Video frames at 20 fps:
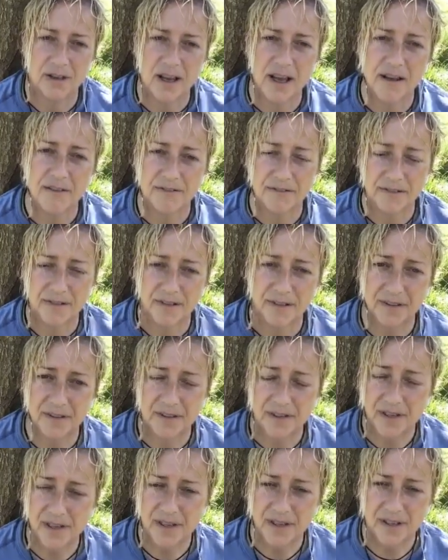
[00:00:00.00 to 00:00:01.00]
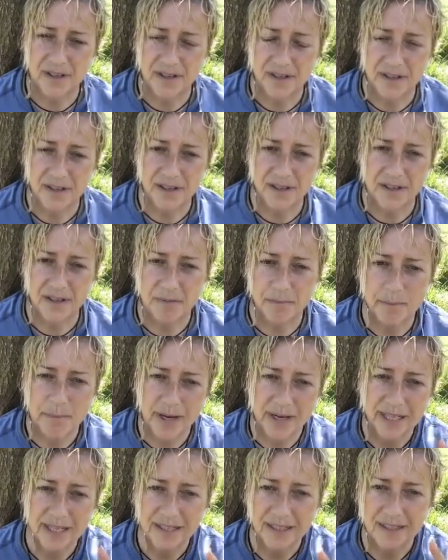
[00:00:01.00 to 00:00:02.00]
love,
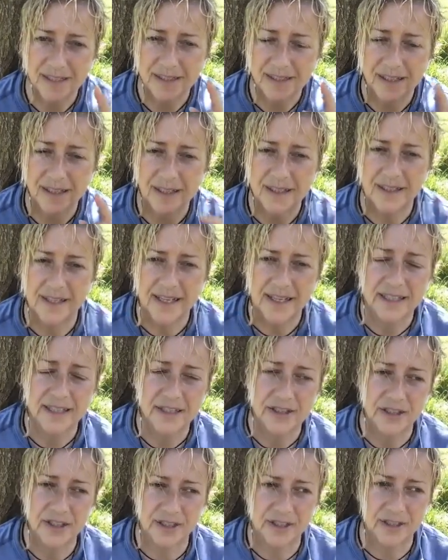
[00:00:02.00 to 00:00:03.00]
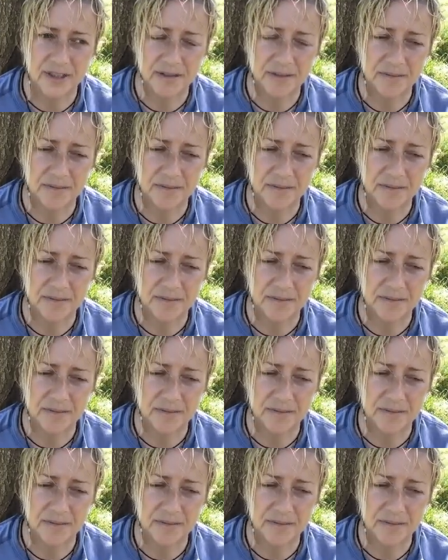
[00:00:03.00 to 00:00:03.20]
but it's still an energy.